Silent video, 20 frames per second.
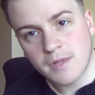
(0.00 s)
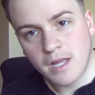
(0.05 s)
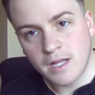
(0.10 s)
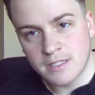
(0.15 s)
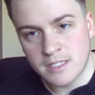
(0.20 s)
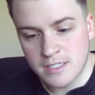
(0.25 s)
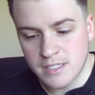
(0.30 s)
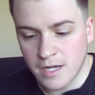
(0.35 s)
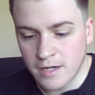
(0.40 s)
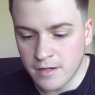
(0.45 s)

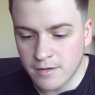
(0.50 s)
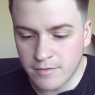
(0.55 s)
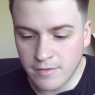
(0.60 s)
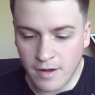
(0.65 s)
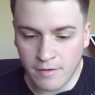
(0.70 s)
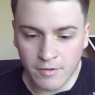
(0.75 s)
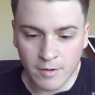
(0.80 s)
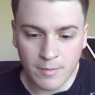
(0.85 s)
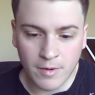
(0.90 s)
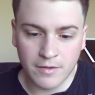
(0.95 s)
instead of
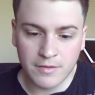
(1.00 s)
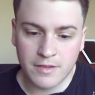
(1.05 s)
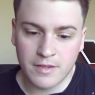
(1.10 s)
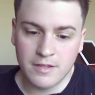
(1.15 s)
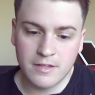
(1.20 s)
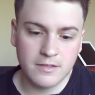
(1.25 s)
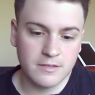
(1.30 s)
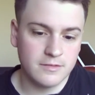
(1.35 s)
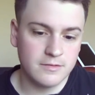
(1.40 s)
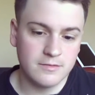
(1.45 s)
every
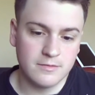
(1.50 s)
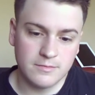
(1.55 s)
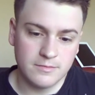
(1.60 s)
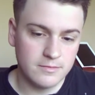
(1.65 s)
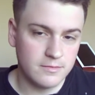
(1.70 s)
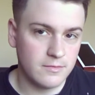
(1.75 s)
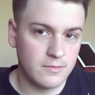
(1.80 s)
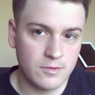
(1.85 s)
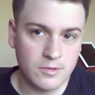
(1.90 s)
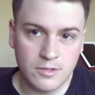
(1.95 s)
month
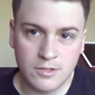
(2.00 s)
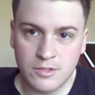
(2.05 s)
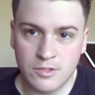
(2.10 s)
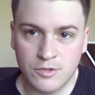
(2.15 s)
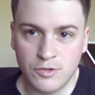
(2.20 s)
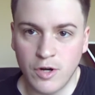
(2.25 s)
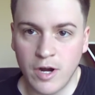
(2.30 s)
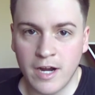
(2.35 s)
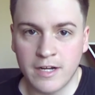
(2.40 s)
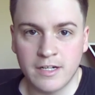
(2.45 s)

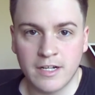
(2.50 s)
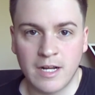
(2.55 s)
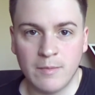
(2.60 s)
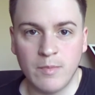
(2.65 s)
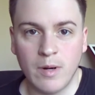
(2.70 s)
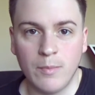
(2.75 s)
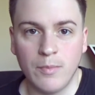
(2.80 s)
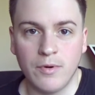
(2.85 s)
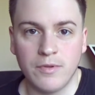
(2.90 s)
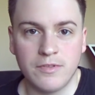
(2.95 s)
trying to
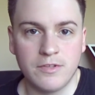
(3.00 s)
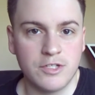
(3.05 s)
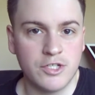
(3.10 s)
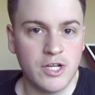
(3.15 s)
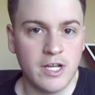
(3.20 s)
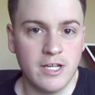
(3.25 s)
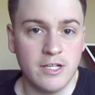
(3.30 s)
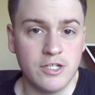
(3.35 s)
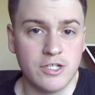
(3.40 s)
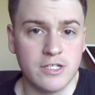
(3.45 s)
come up with
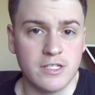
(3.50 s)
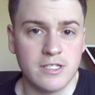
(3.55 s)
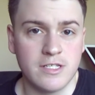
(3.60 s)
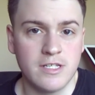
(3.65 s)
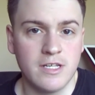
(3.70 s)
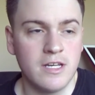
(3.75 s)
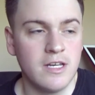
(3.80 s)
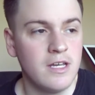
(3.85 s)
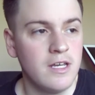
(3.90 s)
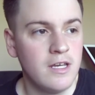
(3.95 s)

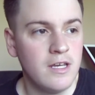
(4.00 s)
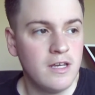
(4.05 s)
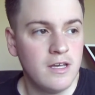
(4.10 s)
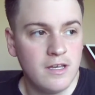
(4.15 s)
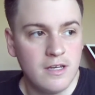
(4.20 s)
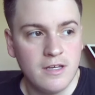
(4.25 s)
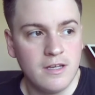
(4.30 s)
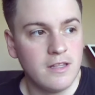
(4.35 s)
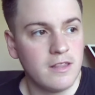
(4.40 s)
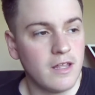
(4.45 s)
changes
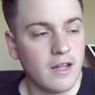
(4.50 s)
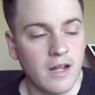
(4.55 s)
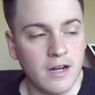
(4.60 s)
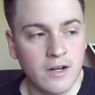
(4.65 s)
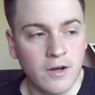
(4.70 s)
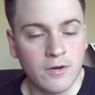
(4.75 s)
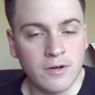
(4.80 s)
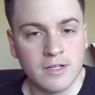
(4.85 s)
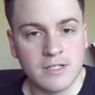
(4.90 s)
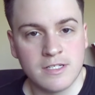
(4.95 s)
that I
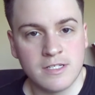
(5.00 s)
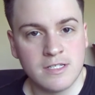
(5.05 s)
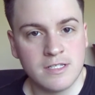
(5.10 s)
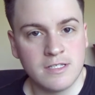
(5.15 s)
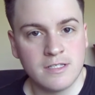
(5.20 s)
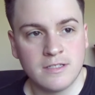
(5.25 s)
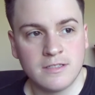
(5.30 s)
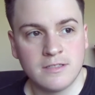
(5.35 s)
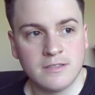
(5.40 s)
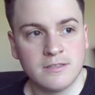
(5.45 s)

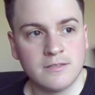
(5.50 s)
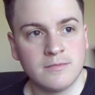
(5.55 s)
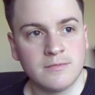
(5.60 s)
notice,